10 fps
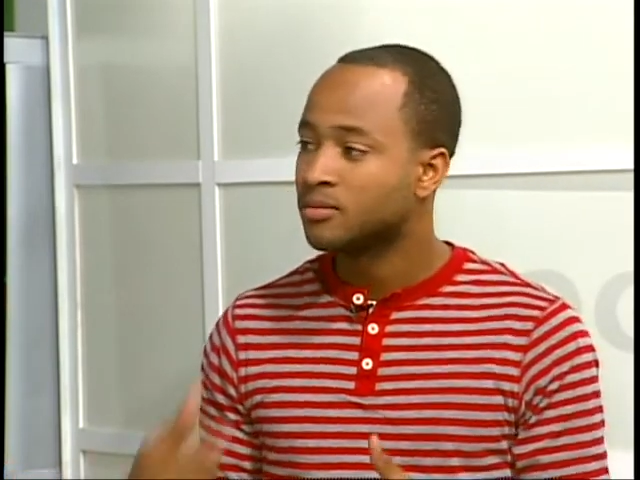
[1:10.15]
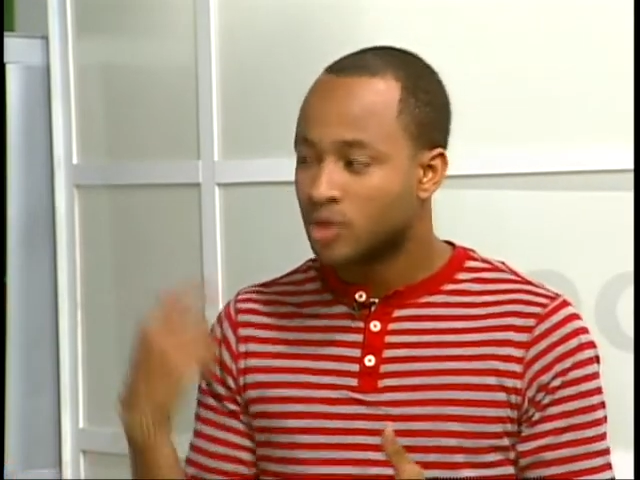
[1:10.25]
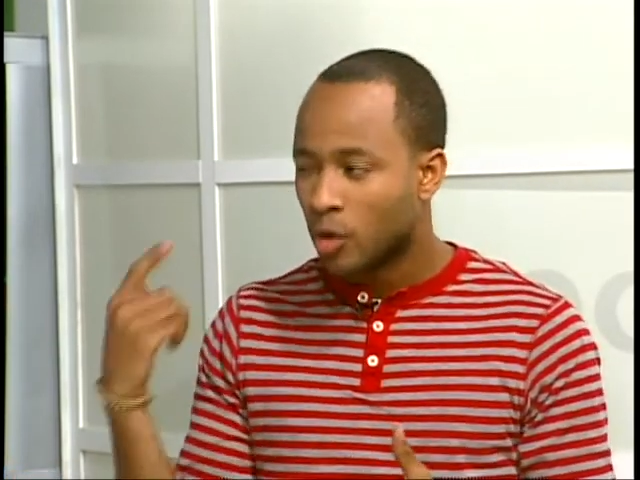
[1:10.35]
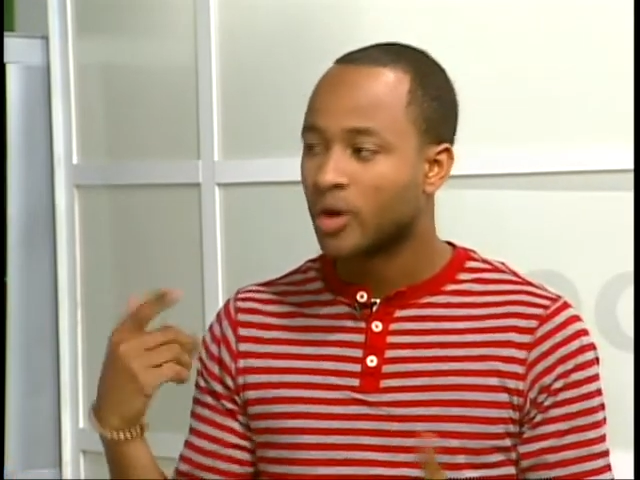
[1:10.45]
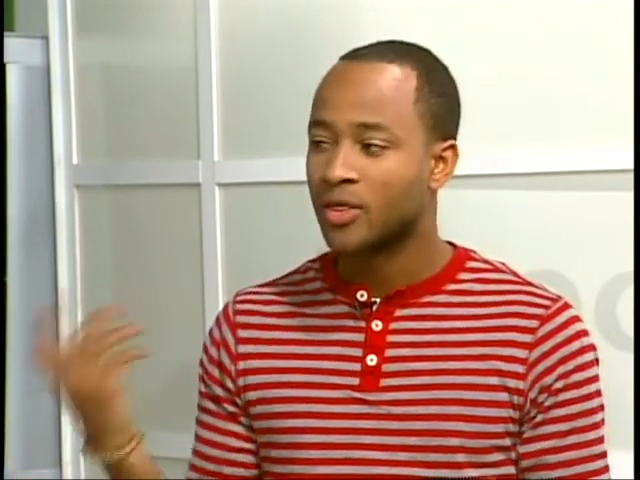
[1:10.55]

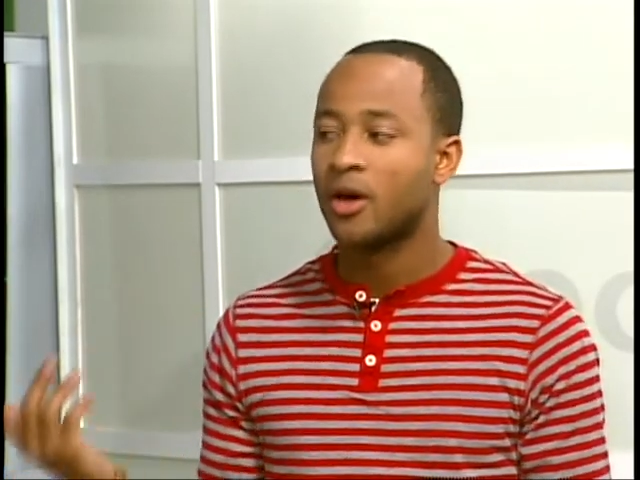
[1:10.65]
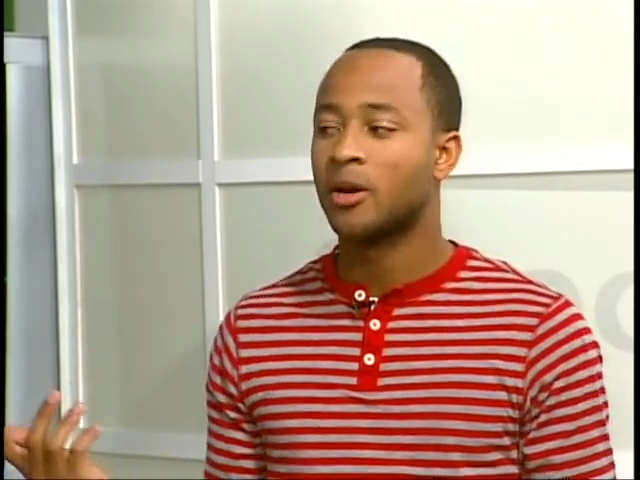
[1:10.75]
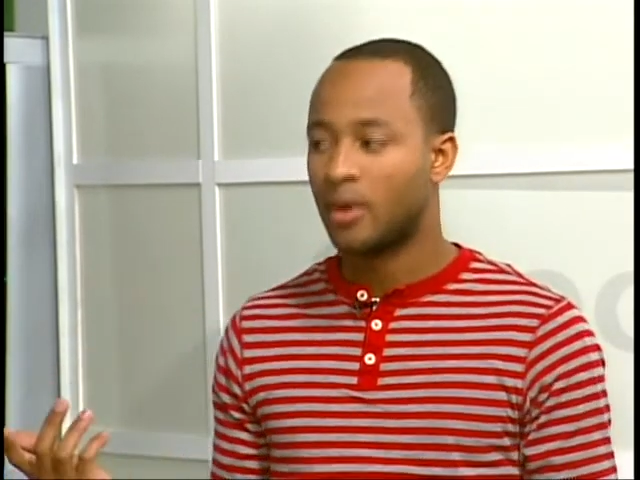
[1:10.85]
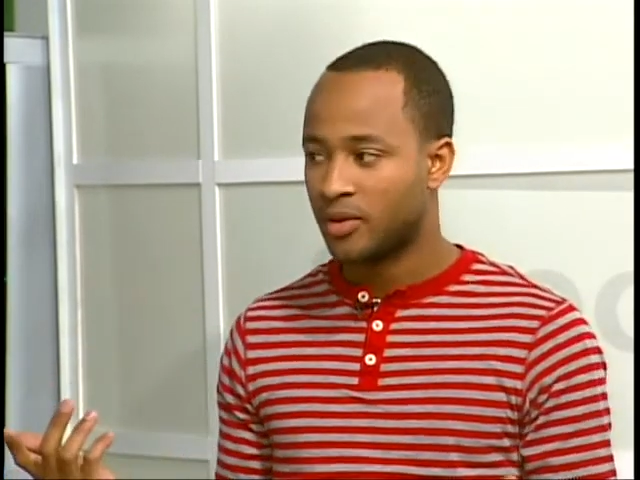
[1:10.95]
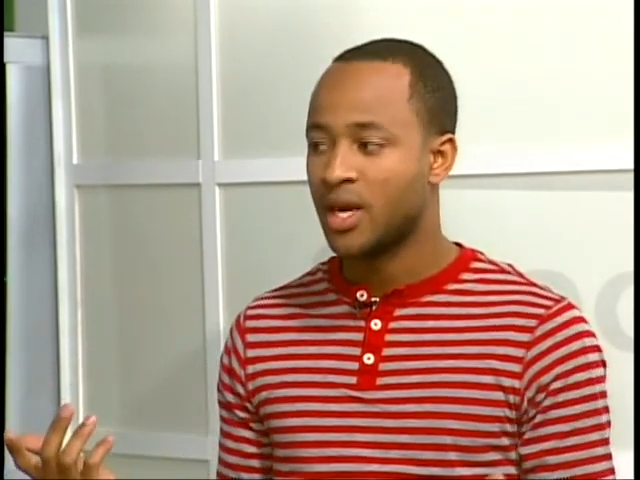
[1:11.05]
you already thought
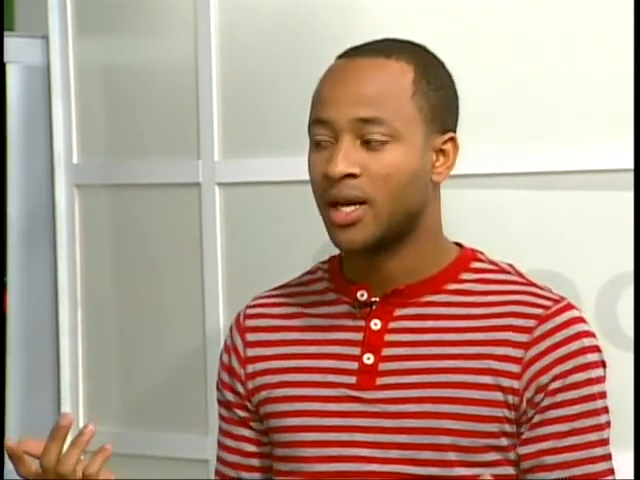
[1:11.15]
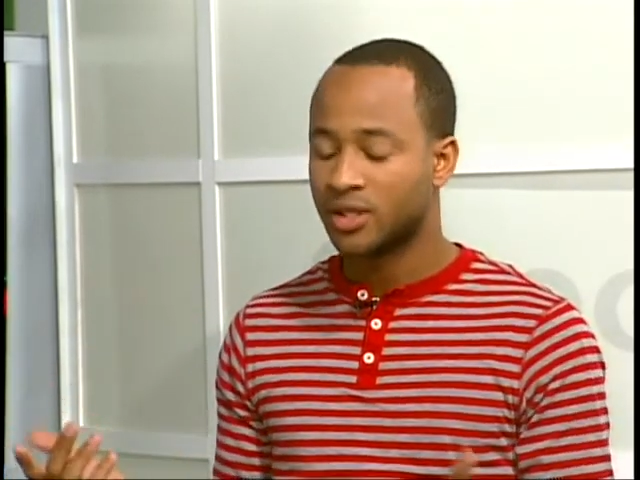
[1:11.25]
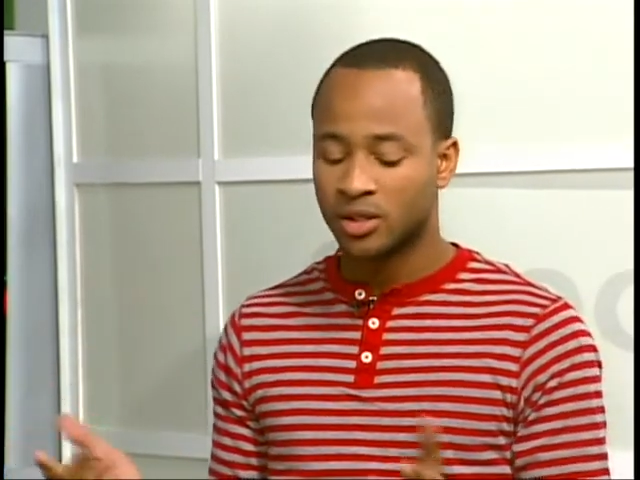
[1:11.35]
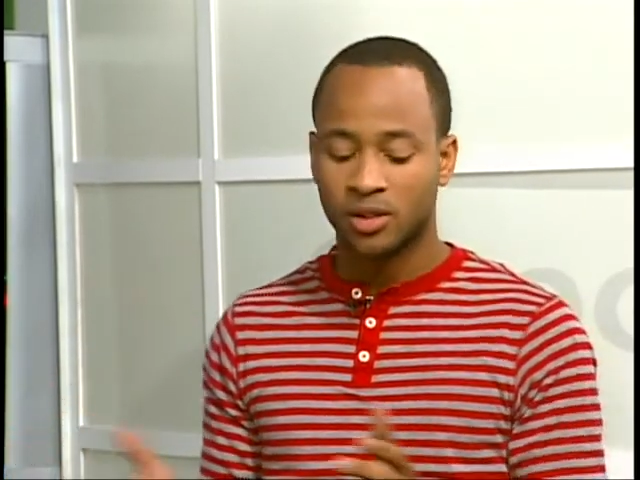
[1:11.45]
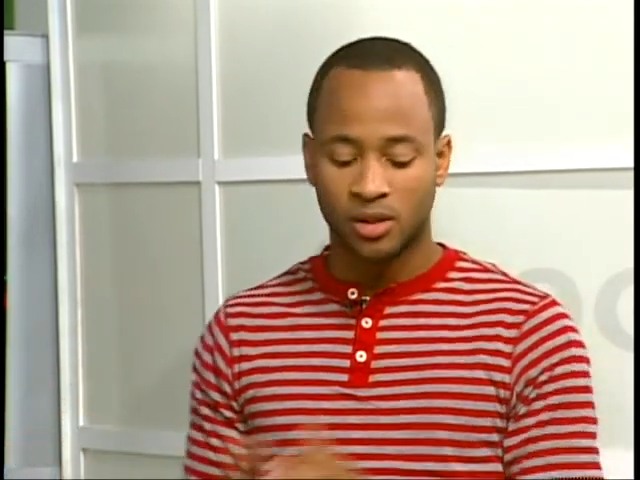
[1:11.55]
about the
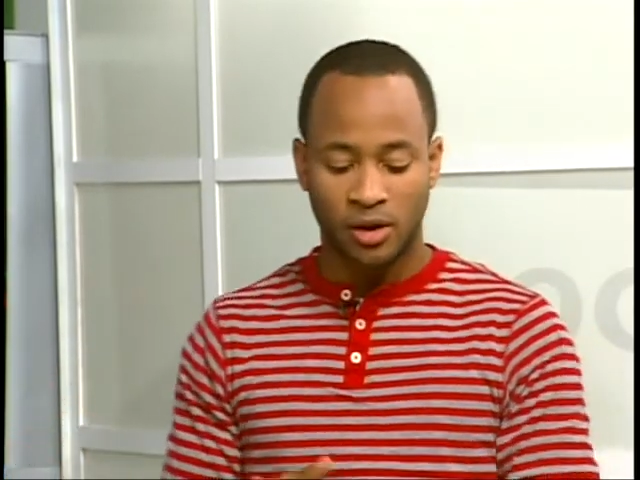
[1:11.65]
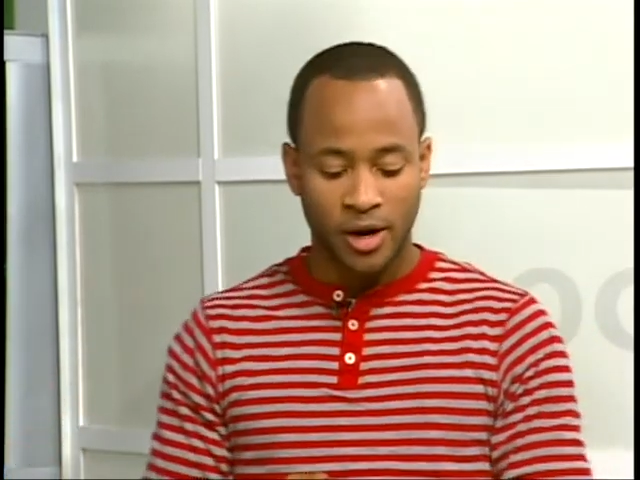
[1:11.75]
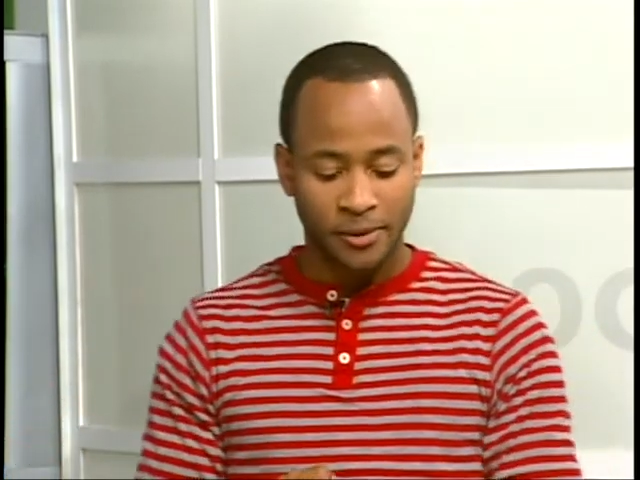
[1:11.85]
answers. All right.